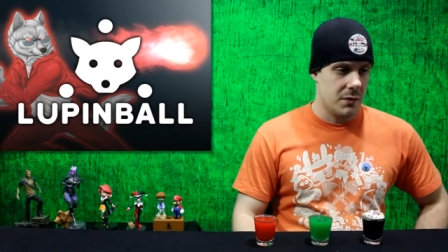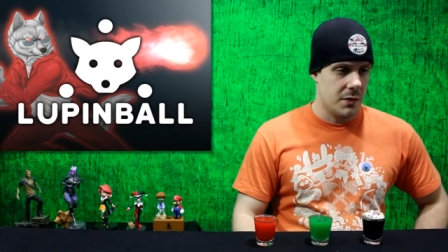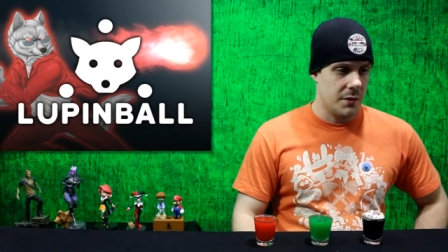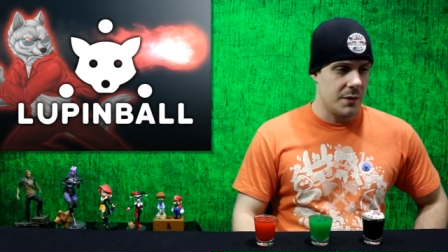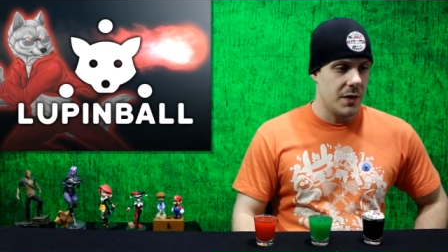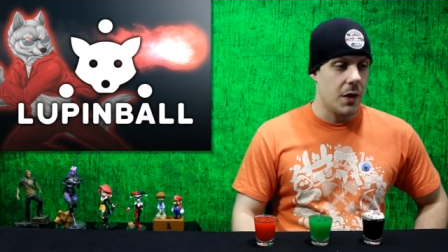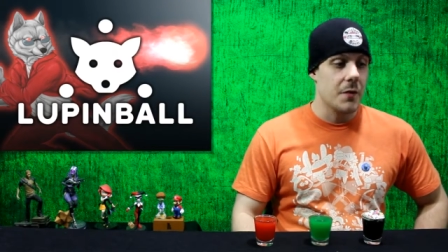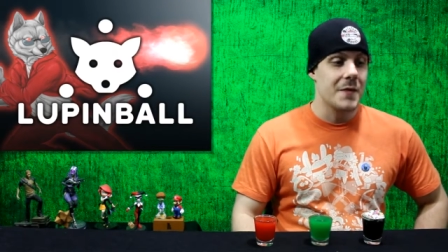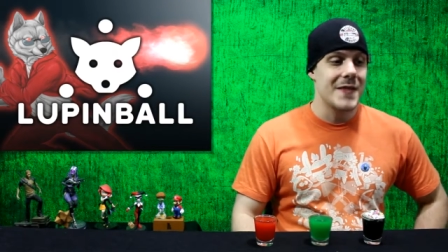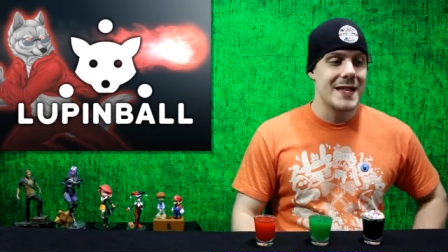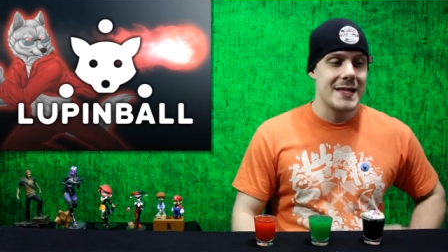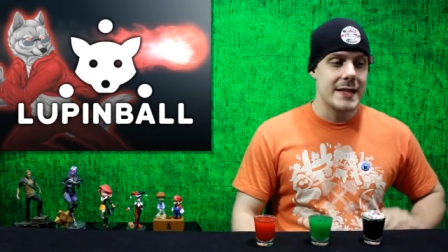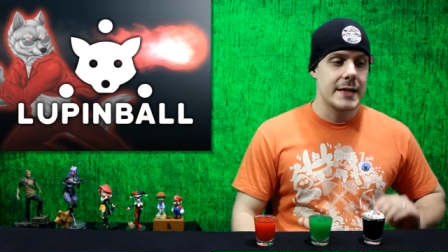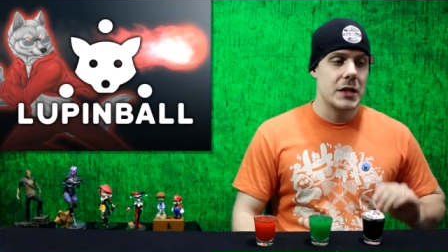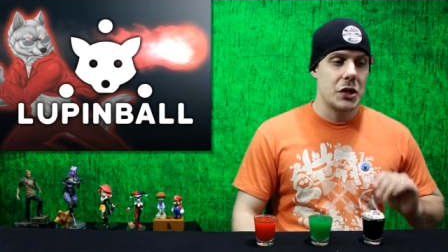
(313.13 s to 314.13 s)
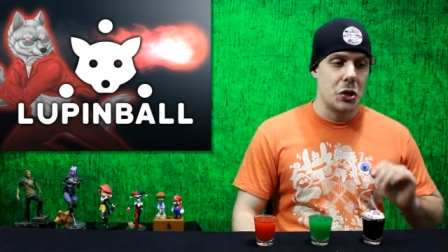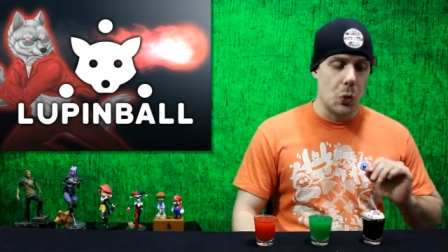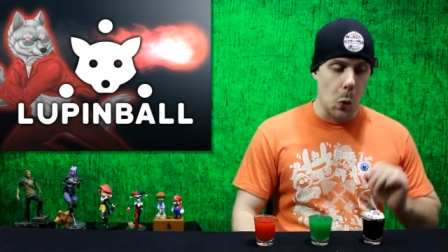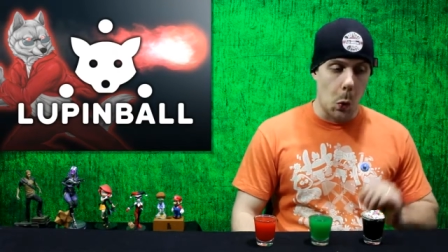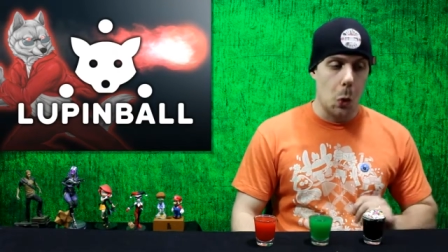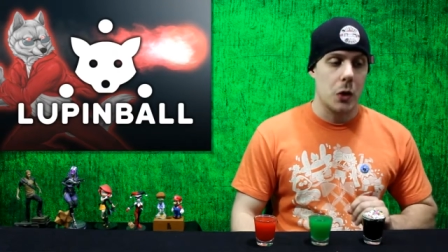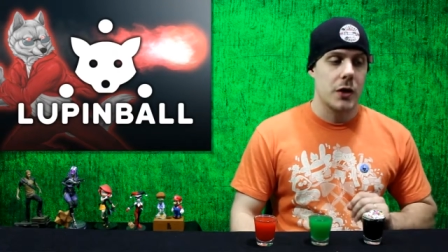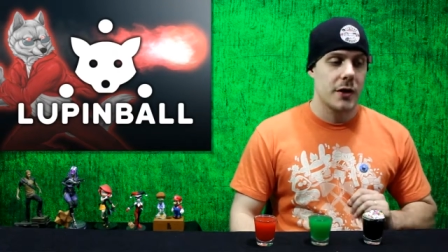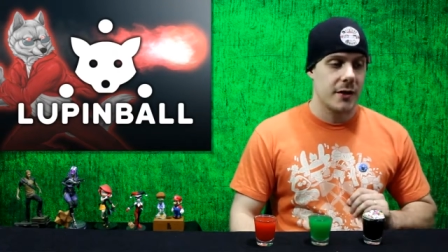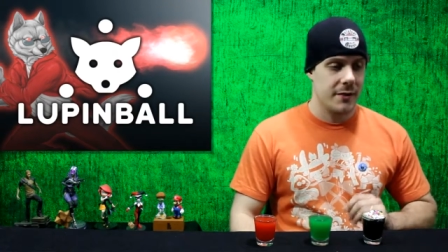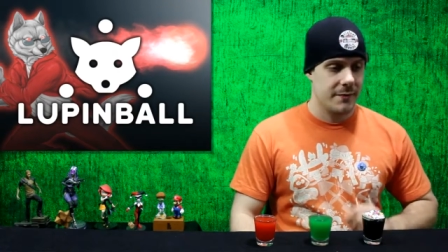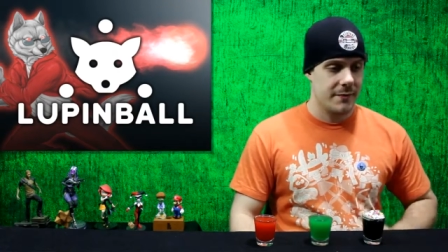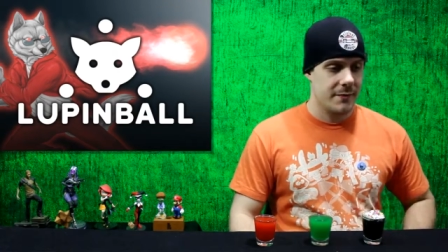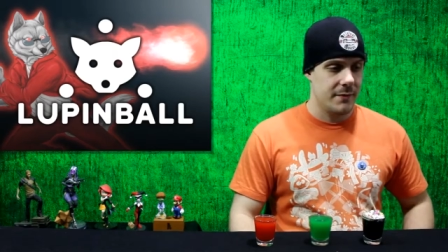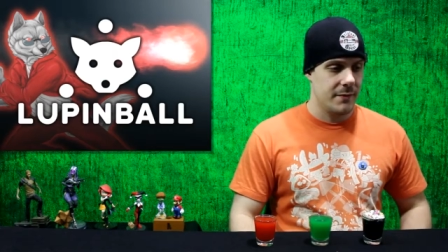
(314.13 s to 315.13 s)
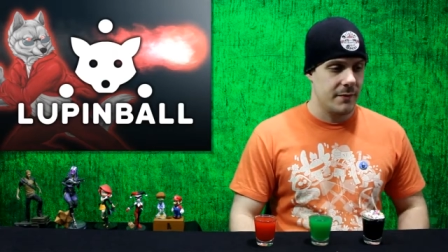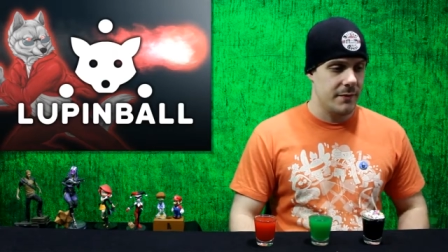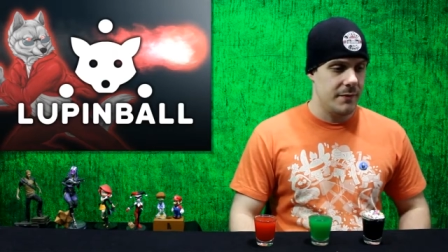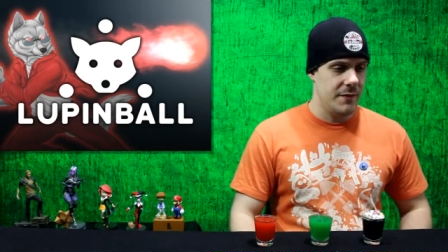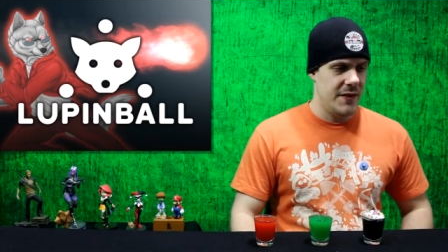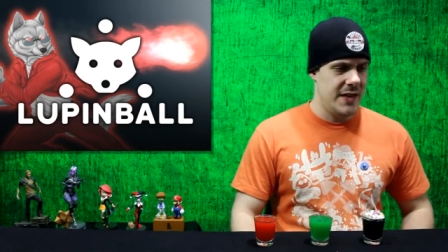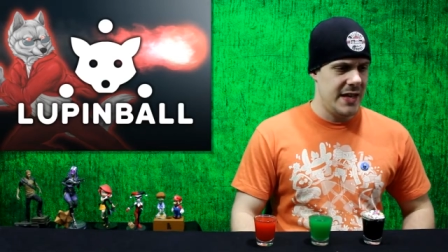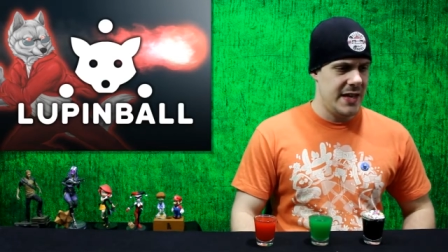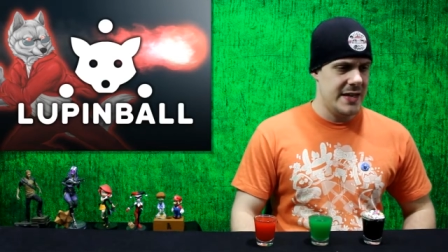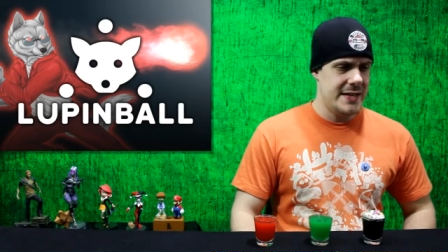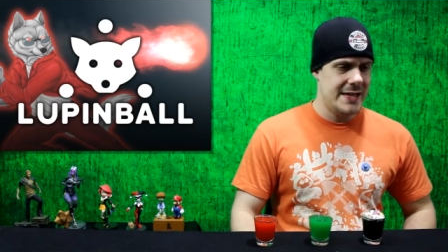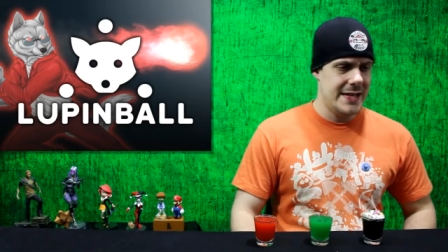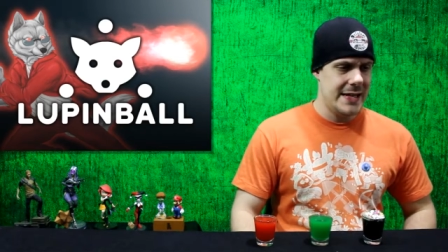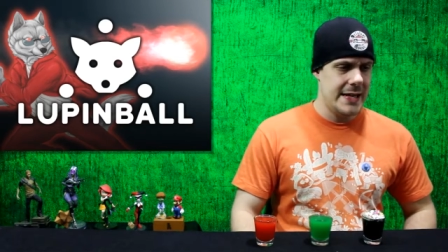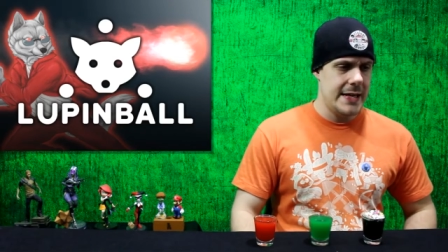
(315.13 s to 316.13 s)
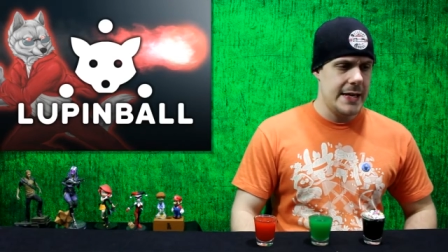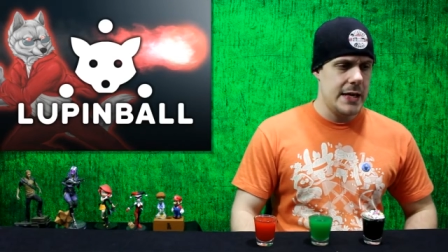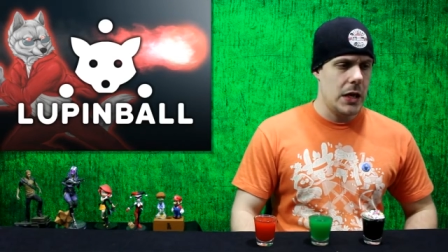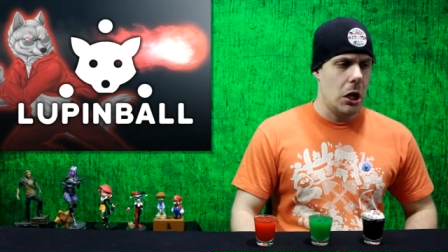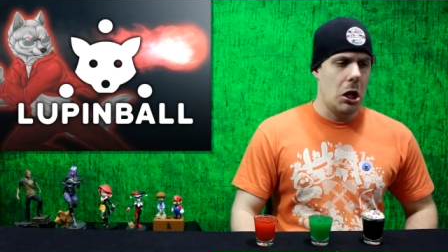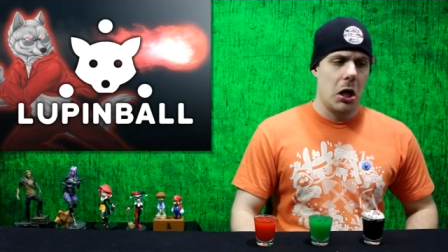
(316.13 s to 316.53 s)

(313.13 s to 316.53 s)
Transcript: Vintnor. VNTNOR.